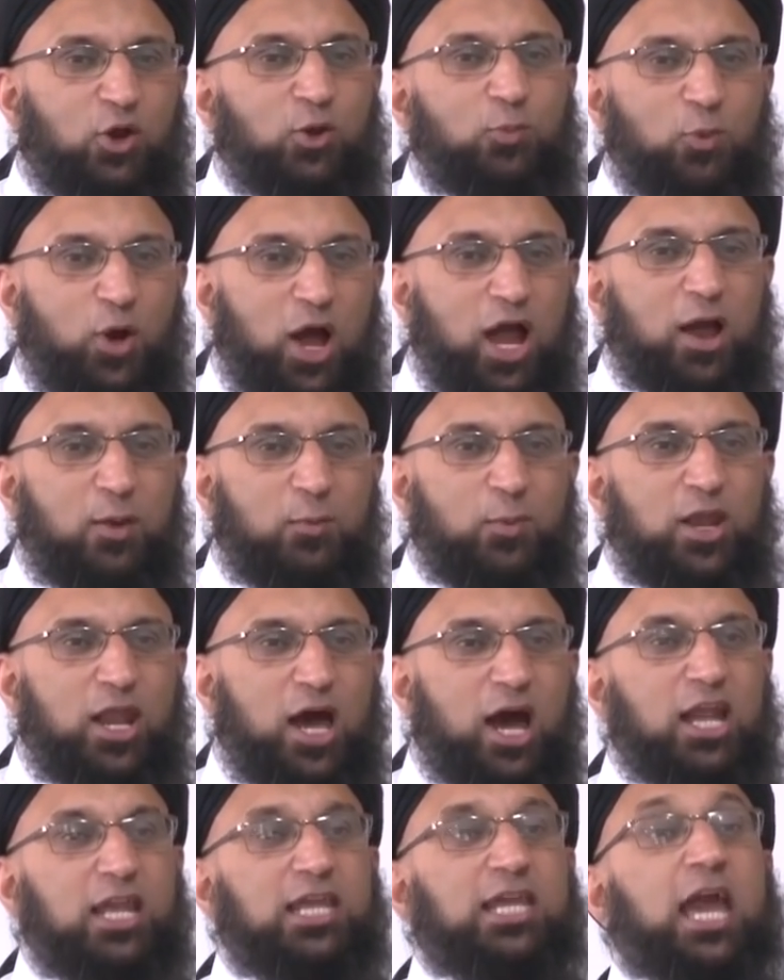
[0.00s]
called
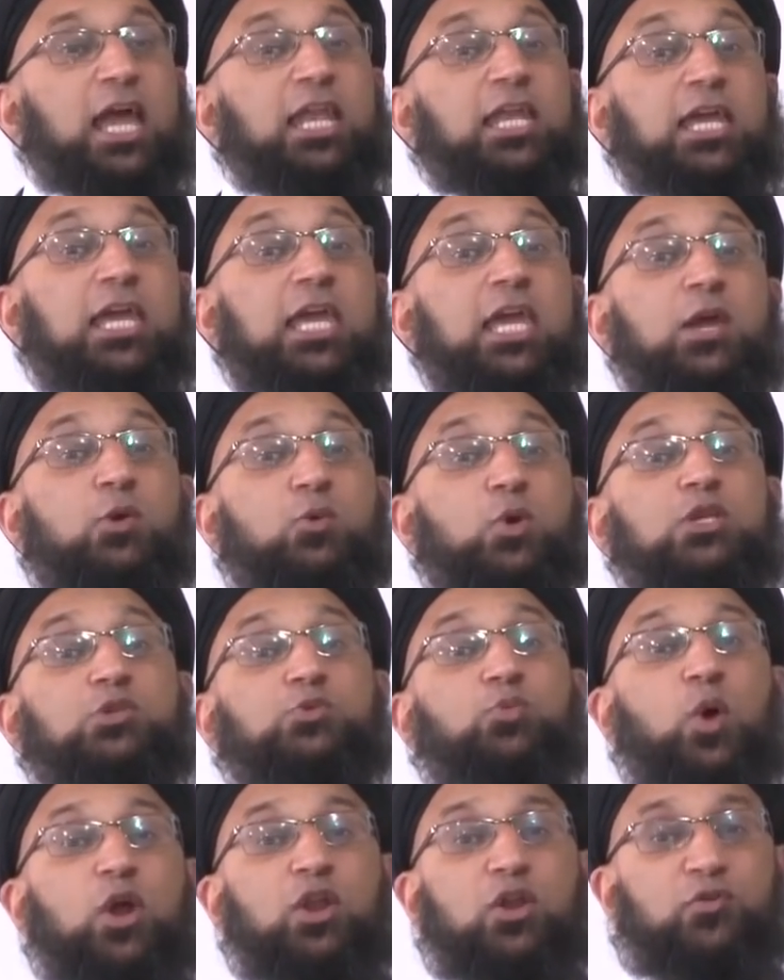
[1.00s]
Muhammad Ali and he
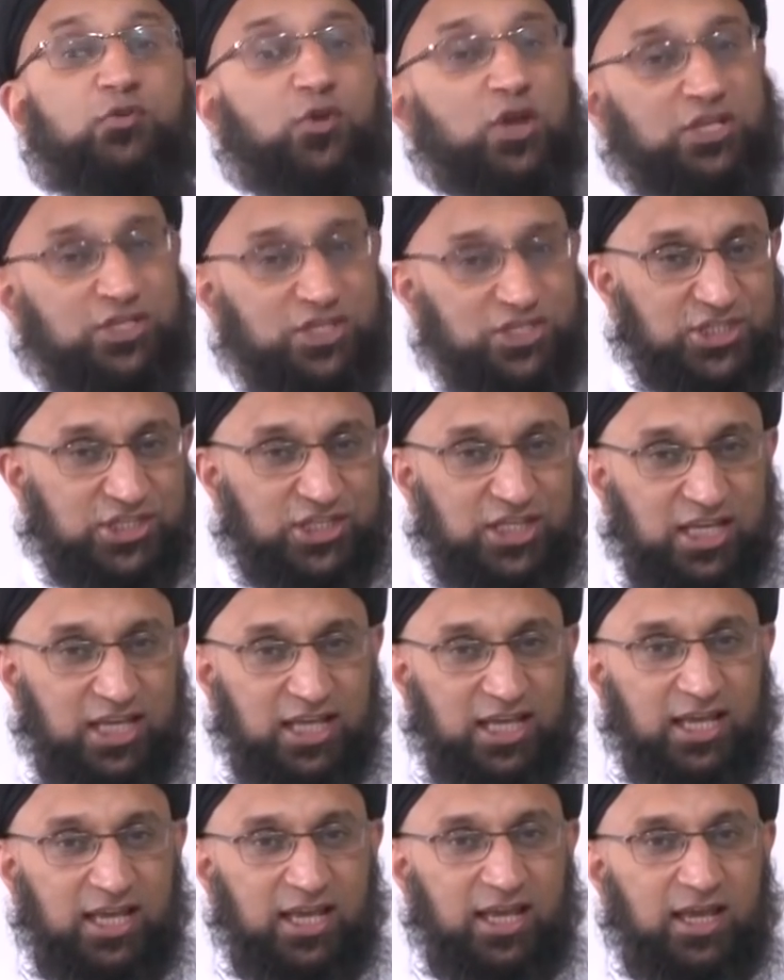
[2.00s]
was one of us.